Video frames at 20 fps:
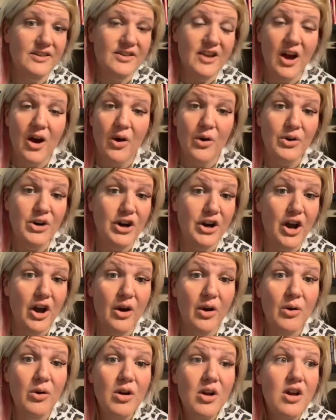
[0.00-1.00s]

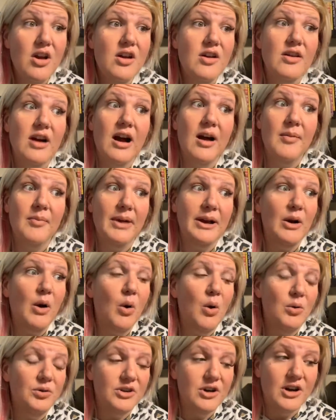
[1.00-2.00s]
tone, like
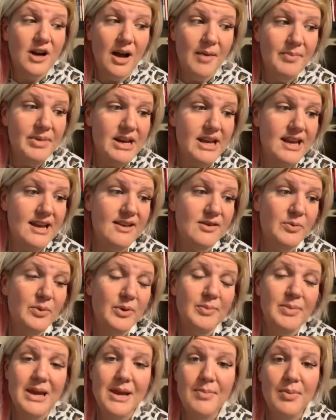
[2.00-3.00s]
older companies
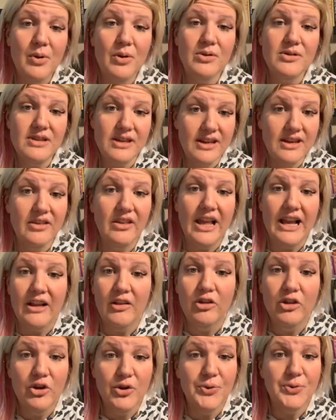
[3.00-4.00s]
where people did like
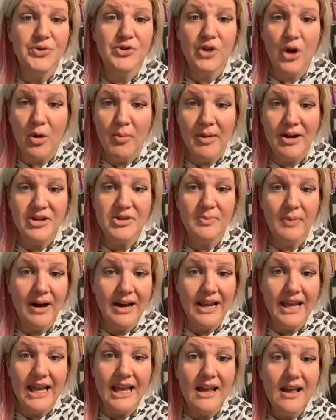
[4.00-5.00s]
lose so much
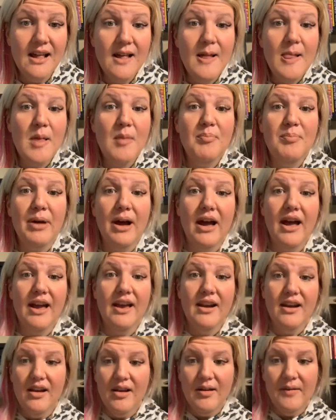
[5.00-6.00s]
money.
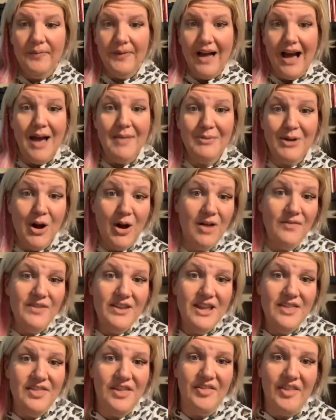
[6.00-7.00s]
But I'm
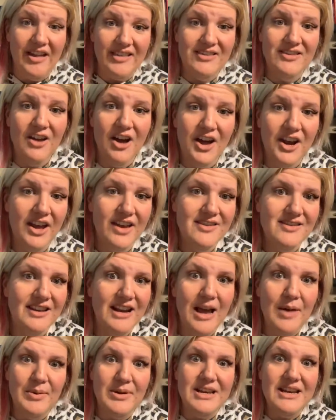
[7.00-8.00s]
confident that that's not us, and
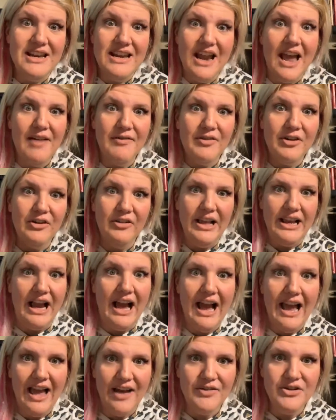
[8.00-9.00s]
I would never,
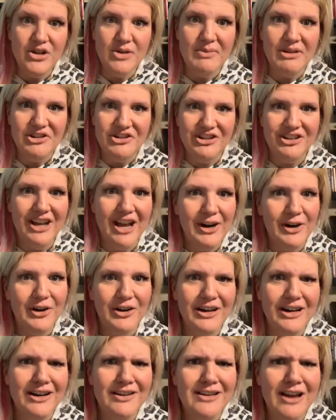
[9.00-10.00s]
I have too much
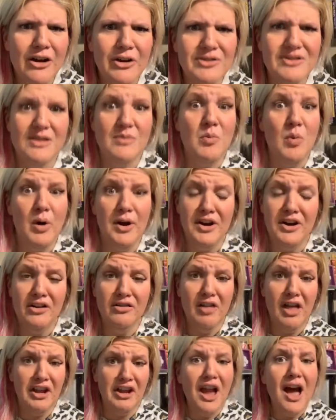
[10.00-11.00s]
integrity to tell someone to
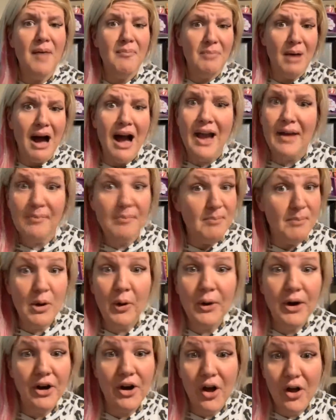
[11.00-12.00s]
buy $1
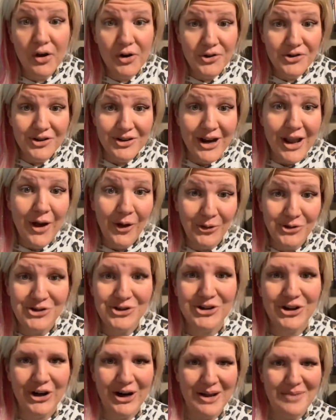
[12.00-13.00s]
million in nail
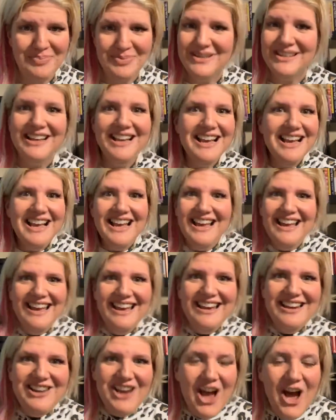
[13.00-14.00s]
strips.
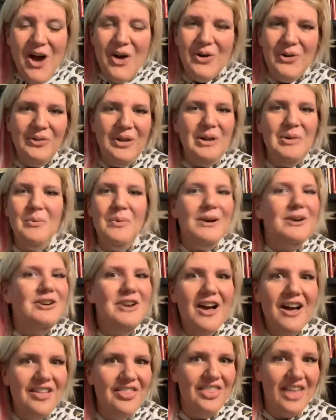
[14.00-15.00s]
No, we're
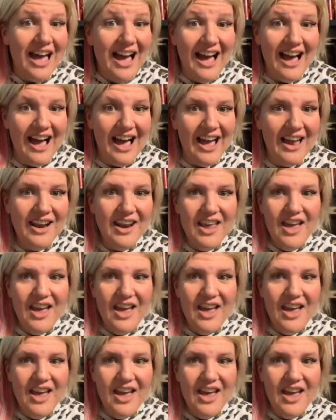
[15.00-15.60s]
not that.